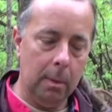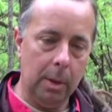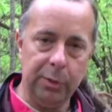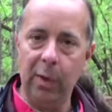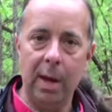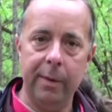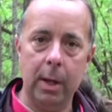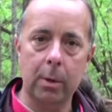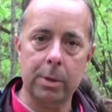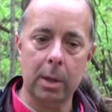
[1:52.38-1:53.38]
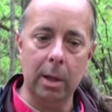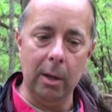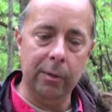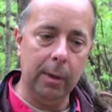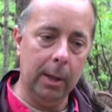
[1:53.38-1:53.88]
Is five acres
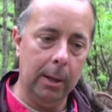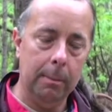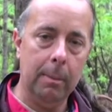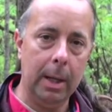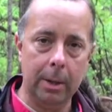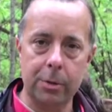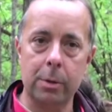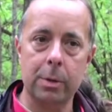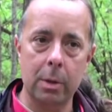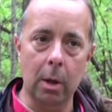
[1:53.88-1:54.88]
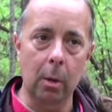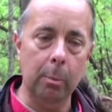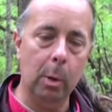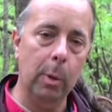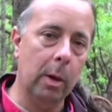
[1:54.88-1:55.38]
enough? Uh, the answer is no,
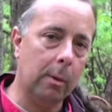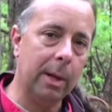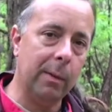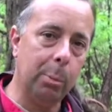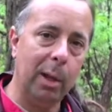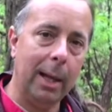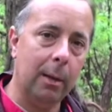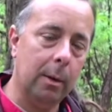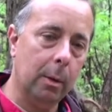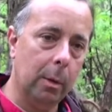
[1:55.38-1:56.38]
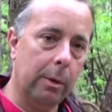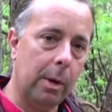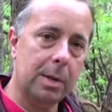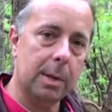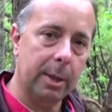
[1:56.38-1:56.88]
but we already have a plan to
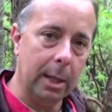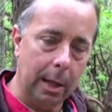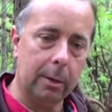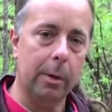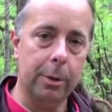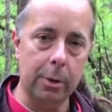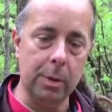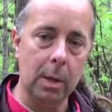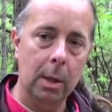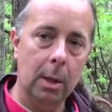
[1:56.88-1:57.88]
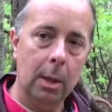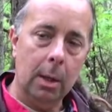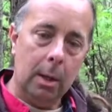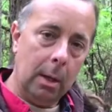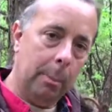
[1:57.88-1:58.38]
address some of the other issues.
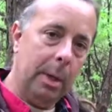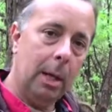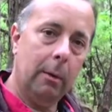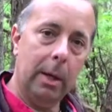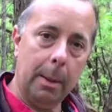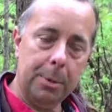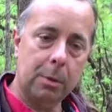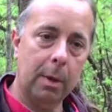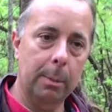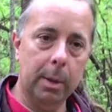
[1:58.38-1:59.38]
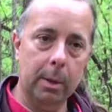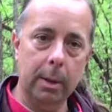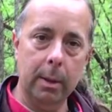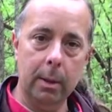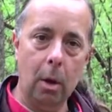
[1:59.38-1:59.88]
Immediately upstream of
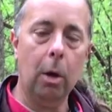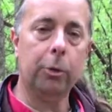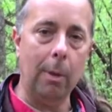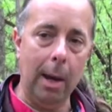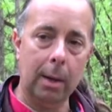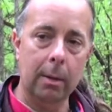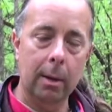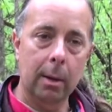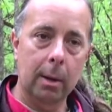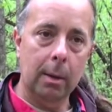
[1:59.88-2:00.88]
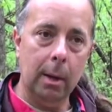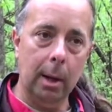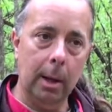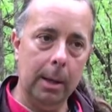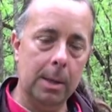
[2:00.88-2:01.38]
the Hall Tract
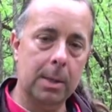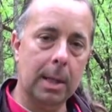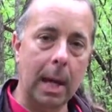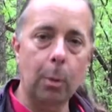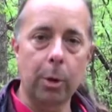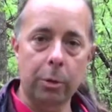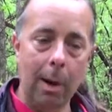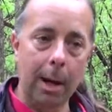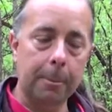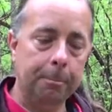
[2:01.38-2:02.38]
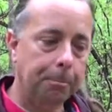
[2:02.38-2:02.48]
uh, is the Gatewood Tract.